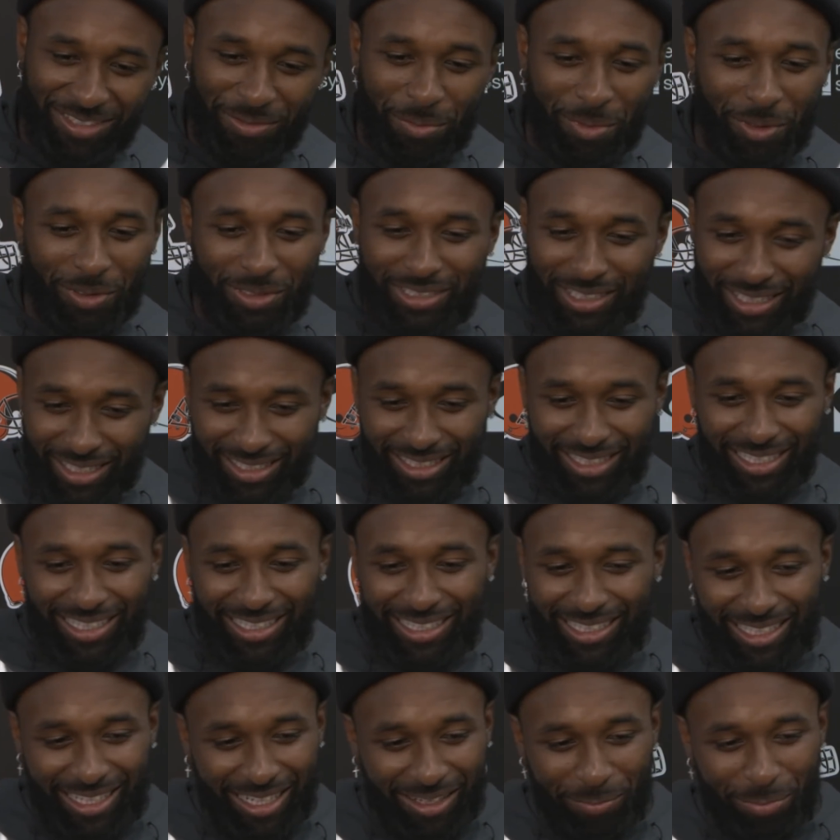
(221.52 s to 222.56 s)
The most
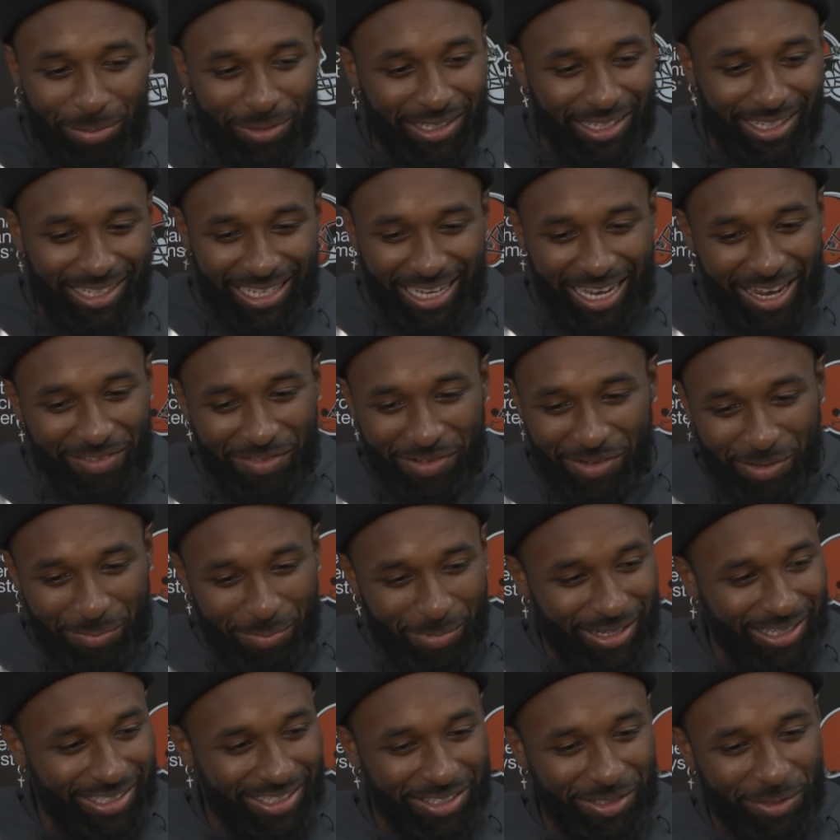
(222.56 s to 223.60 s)
unathletic play ever in
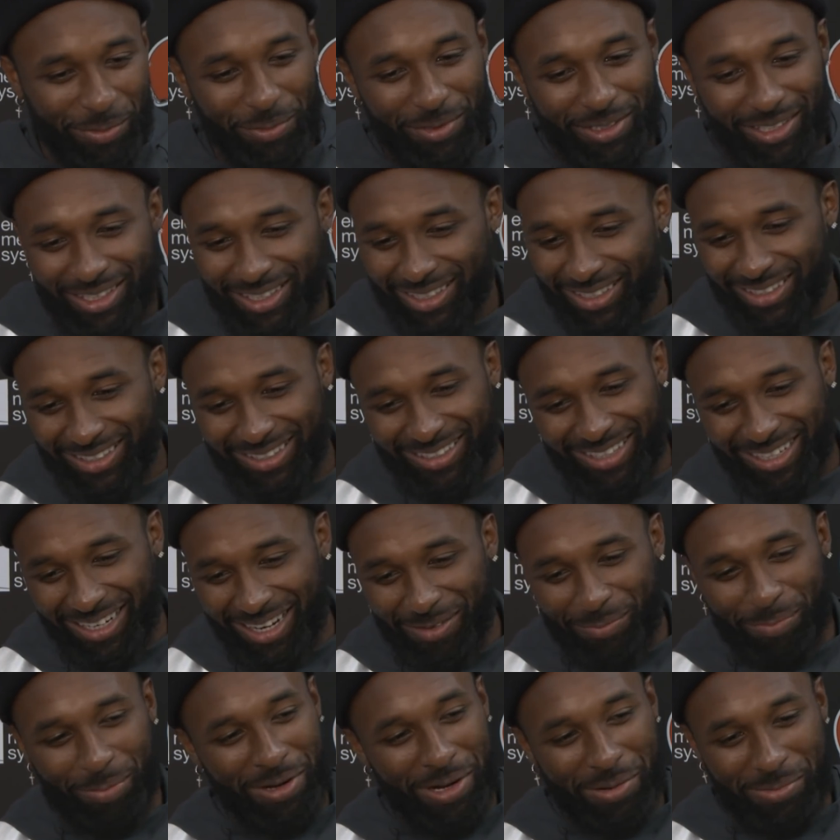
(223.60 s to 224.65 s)
my career,
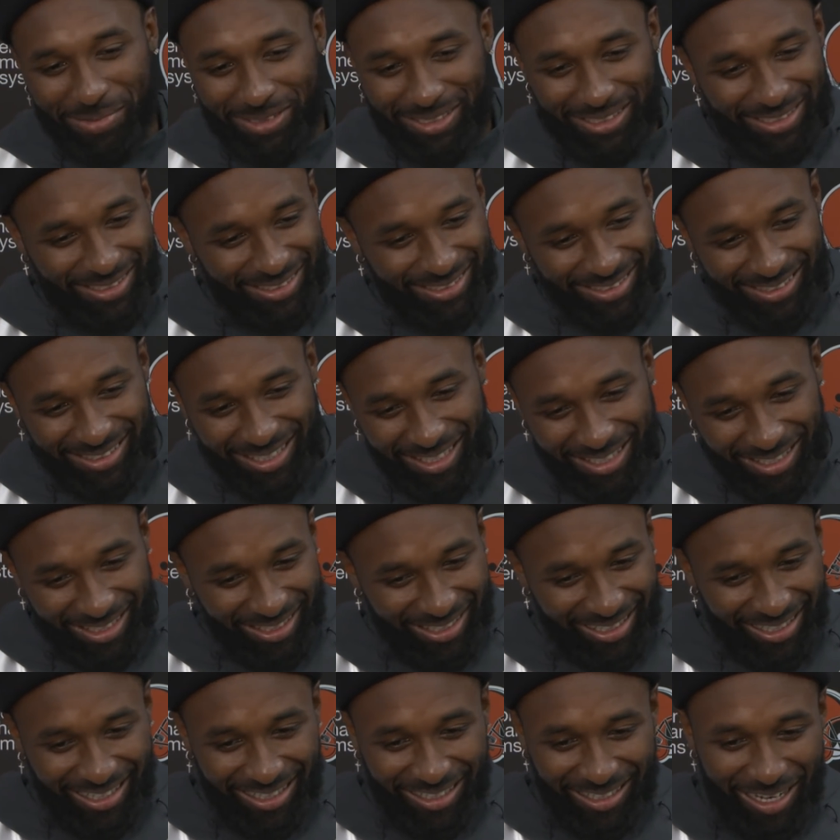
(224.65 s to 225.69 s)
I promise.
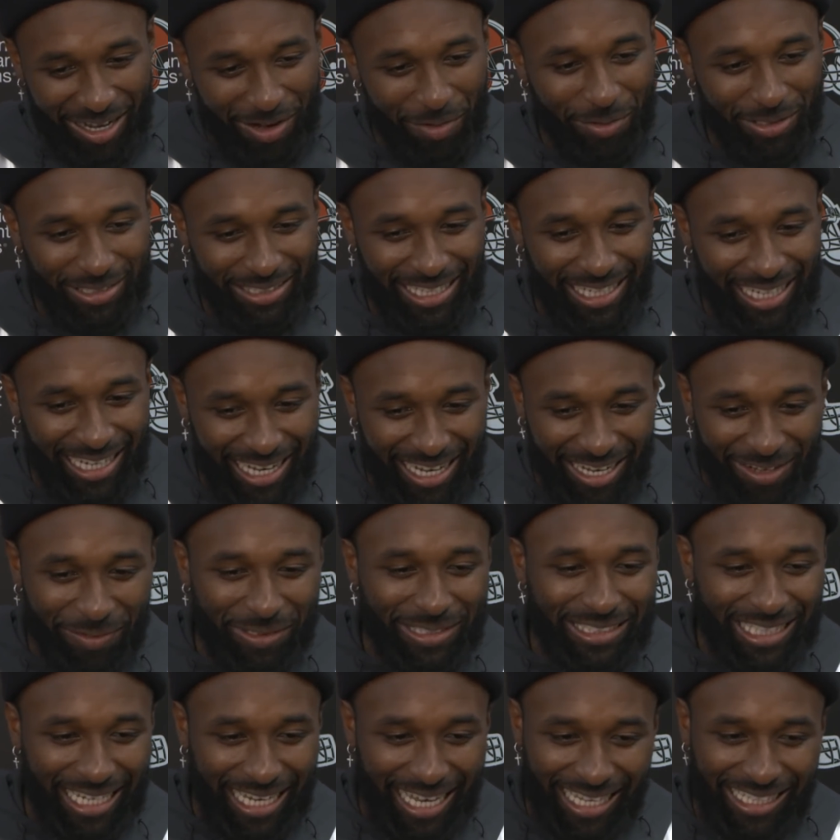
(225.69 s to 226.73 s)
I wish
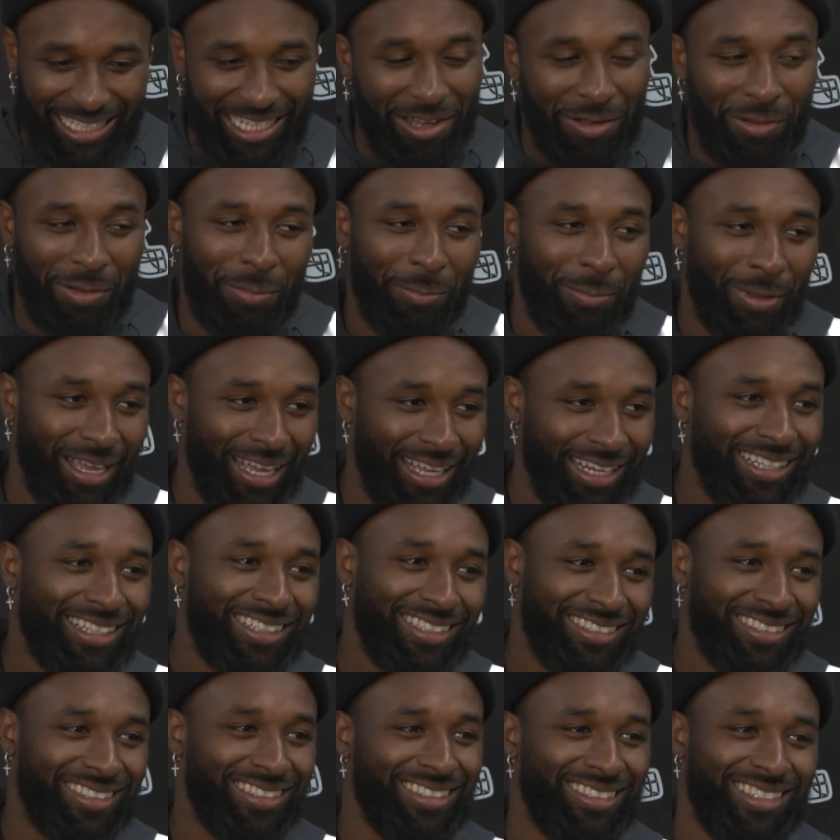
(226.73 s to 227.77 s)
I had that one back,
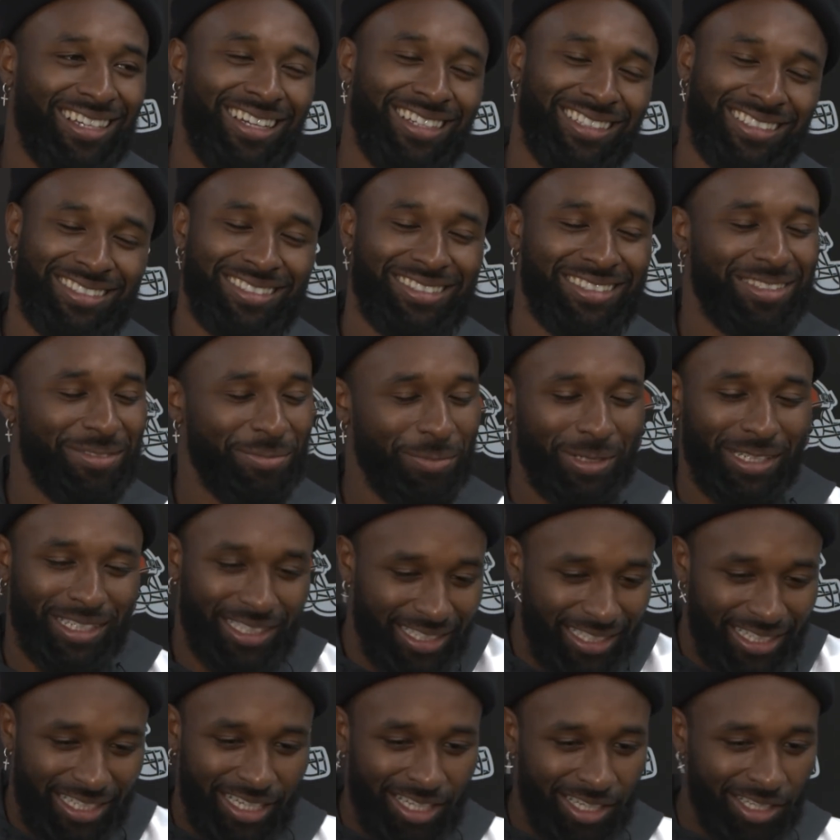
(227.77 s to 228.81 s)
honestly.
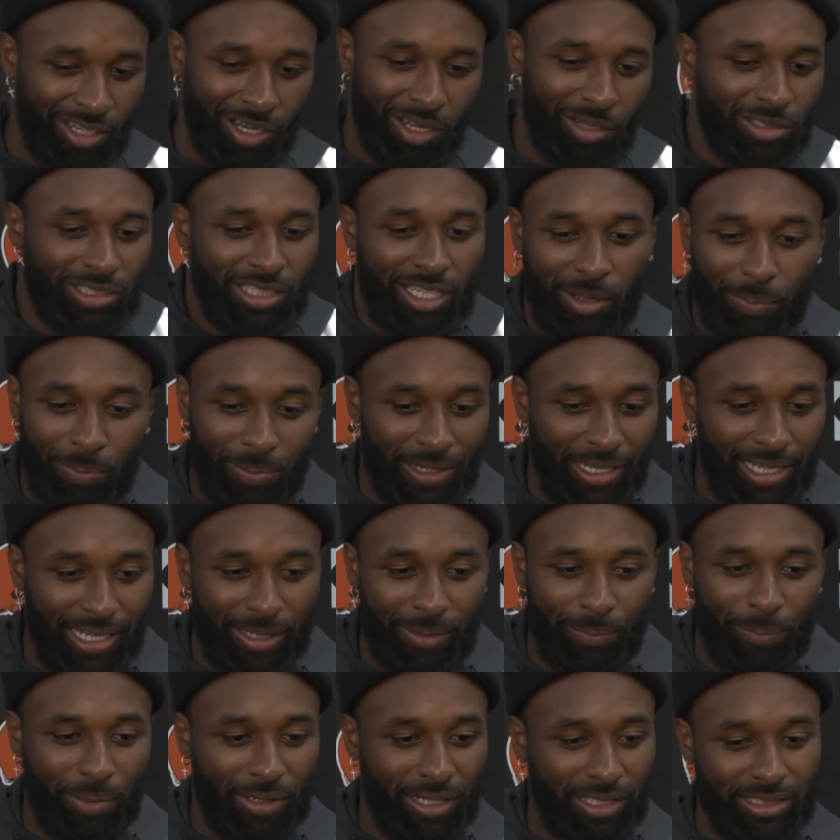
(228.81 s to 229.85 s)
But, you know, it was a good play.
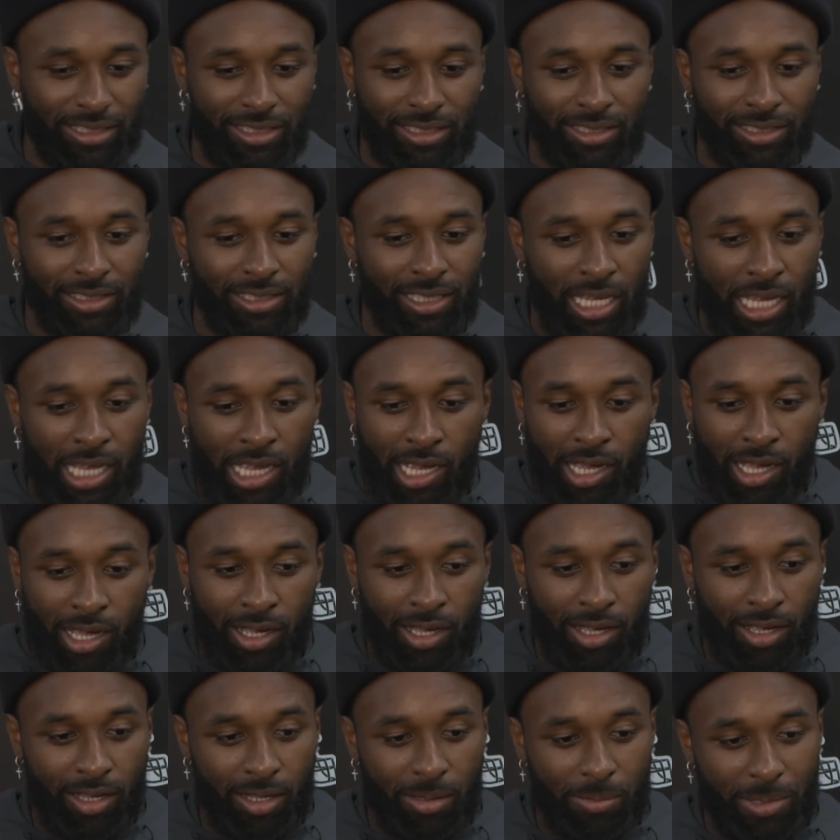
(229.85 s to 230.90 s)
It put us in,
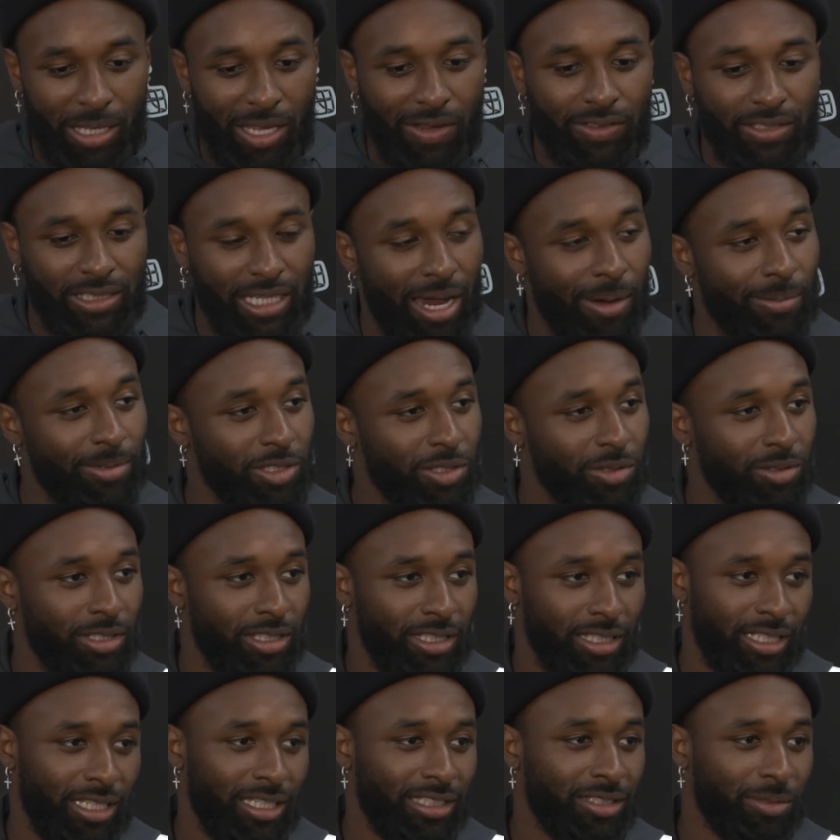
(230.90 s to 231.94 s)
gave us an
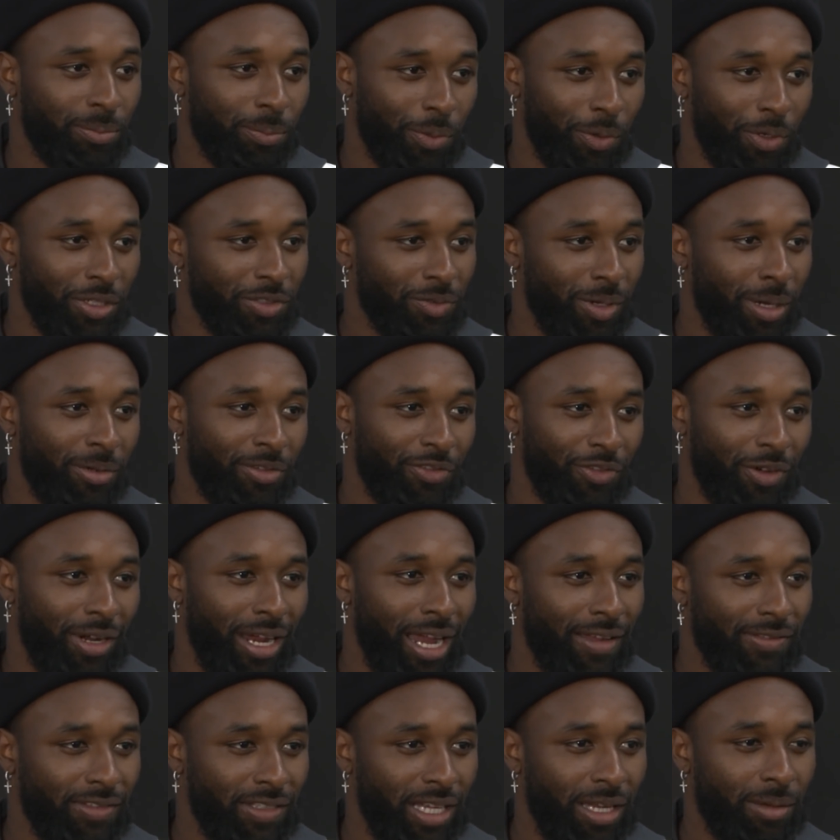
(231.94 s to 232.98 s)
opportunity to get some points right before
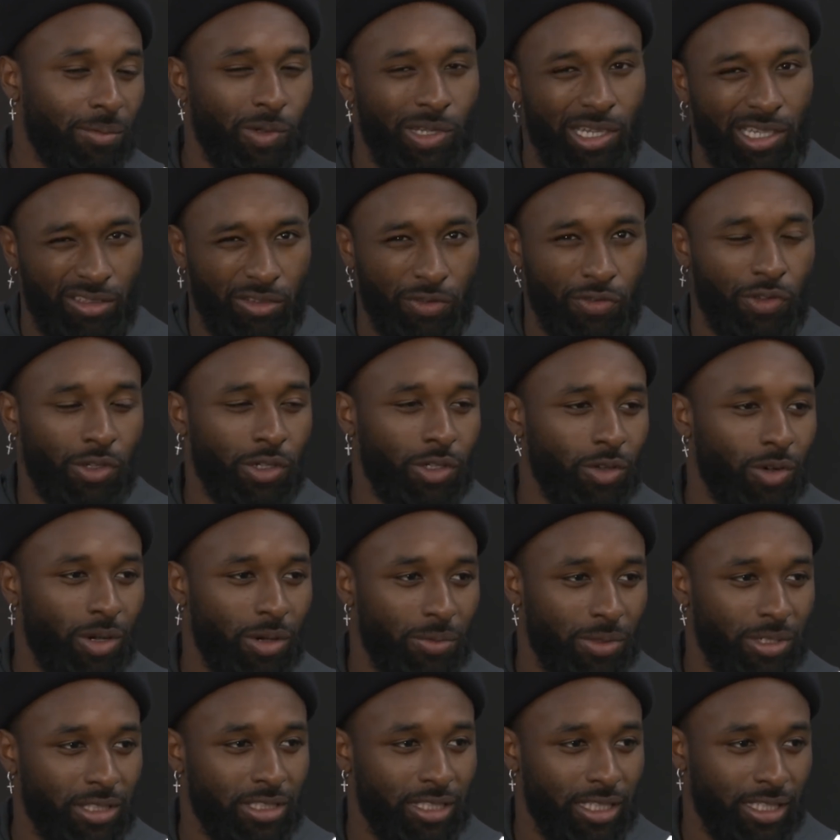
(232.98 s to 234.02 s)
halftime. We kicked the field goal, I
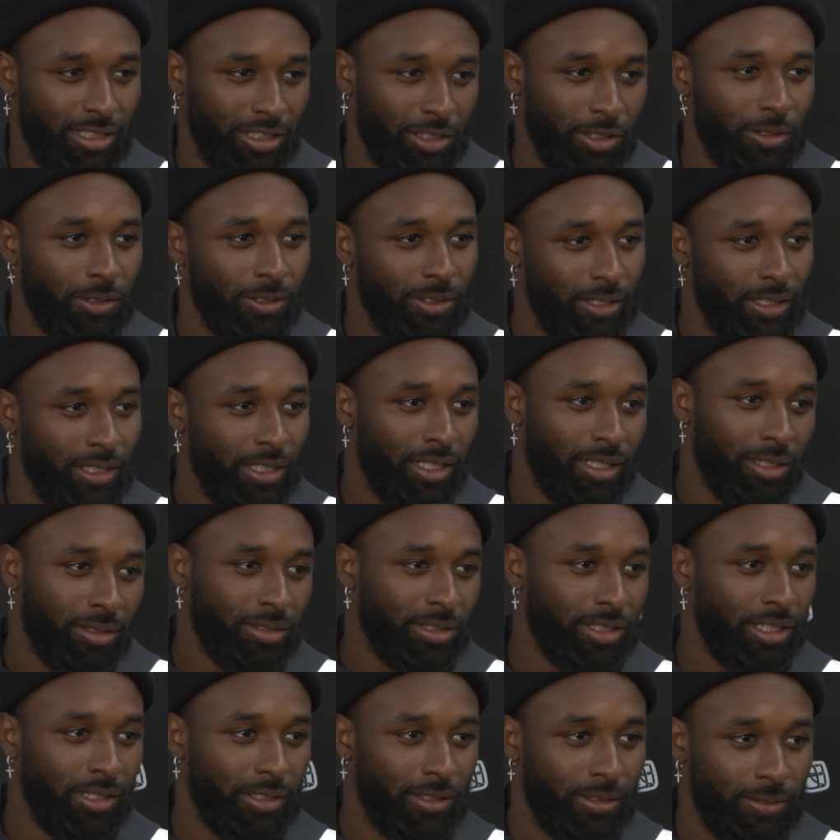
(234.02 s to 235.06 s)
want to say. So,
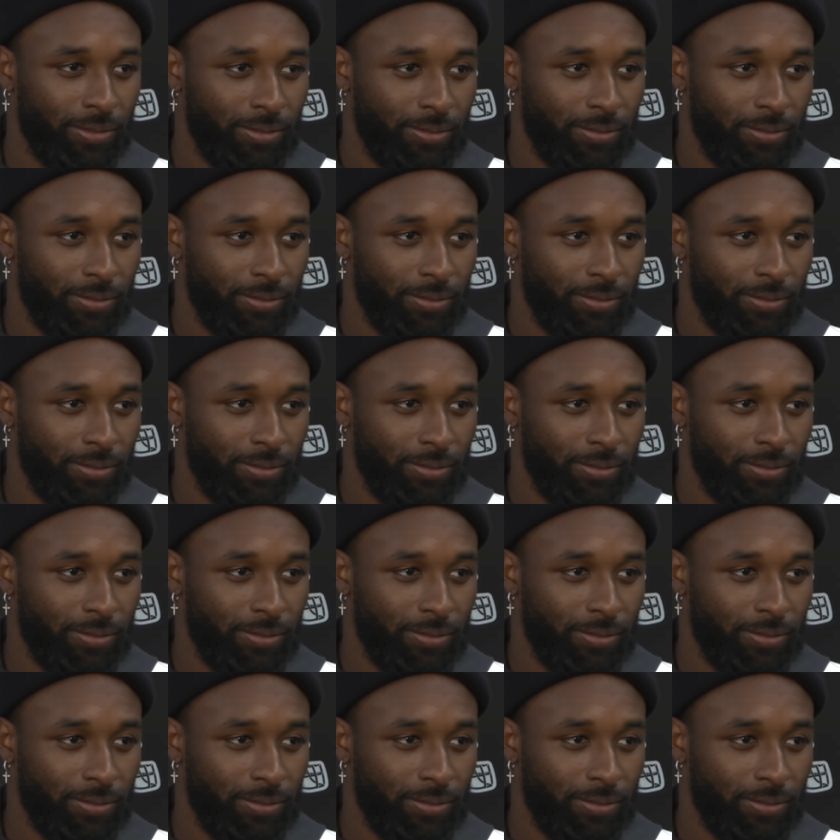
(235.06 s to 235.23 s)
it's good.